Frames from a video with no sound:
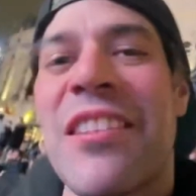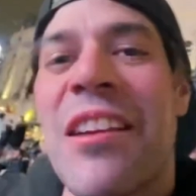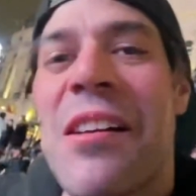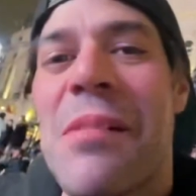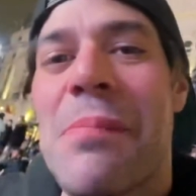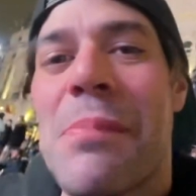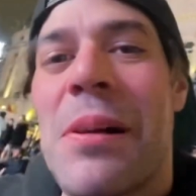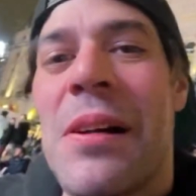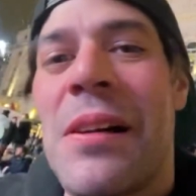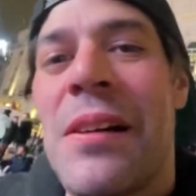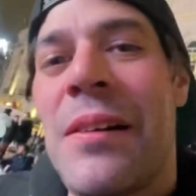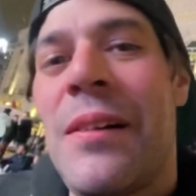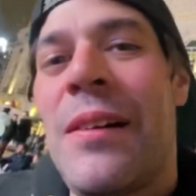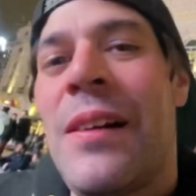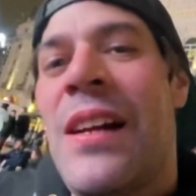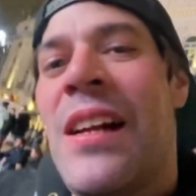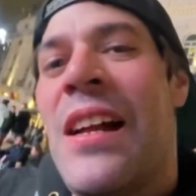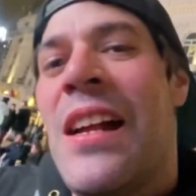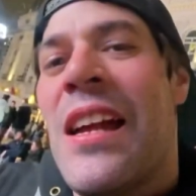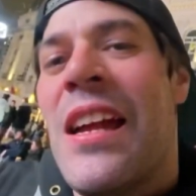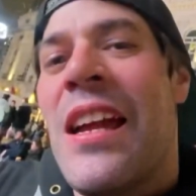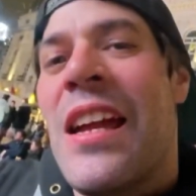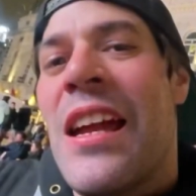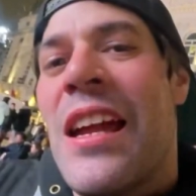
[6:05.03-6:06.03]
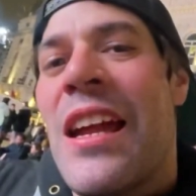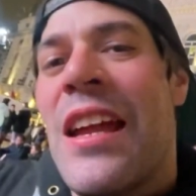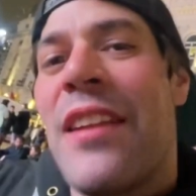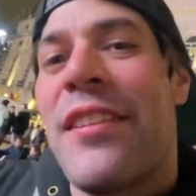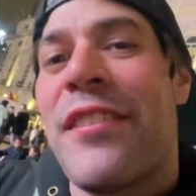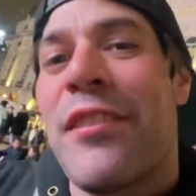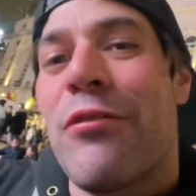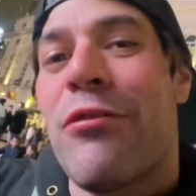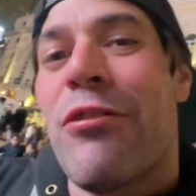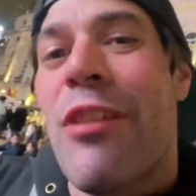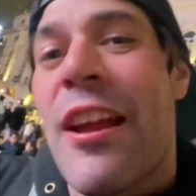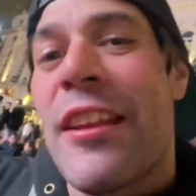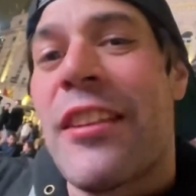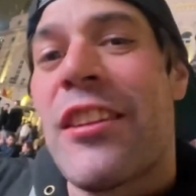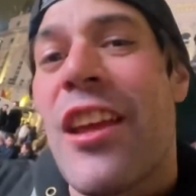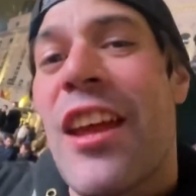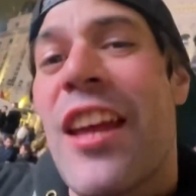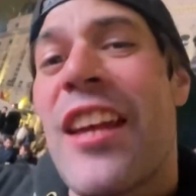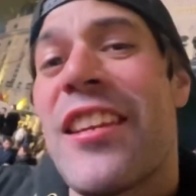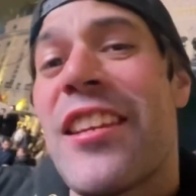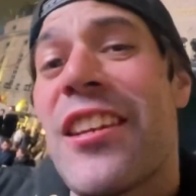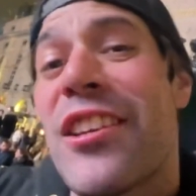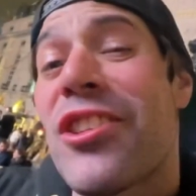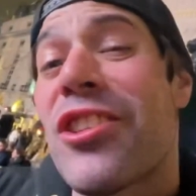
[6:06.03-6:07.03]
up is the Red
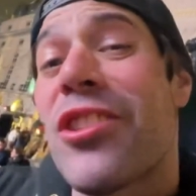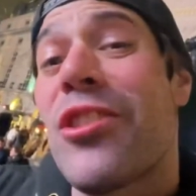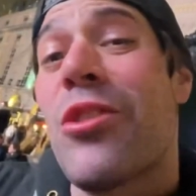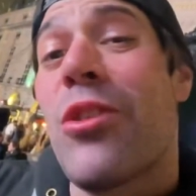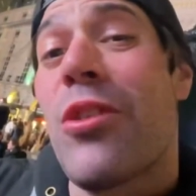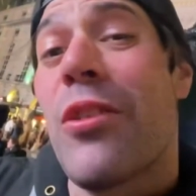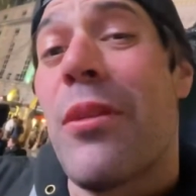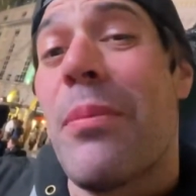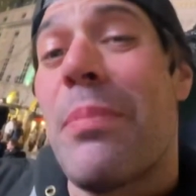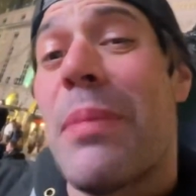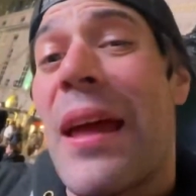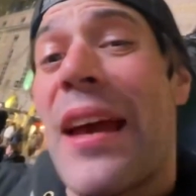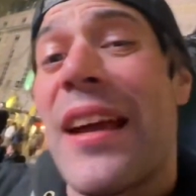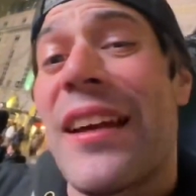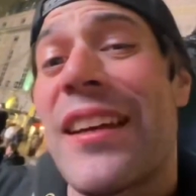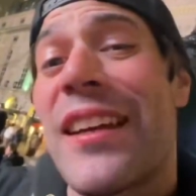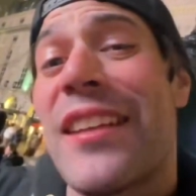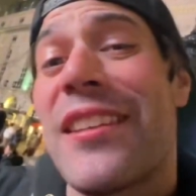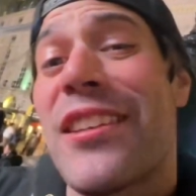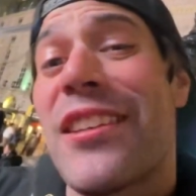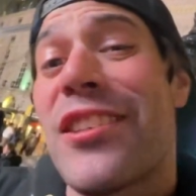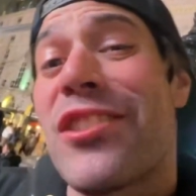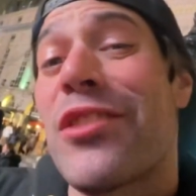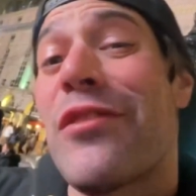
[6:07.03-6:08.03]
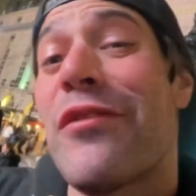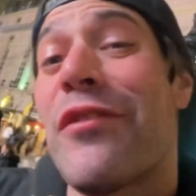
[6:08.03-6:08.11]
Edition or the Black Edition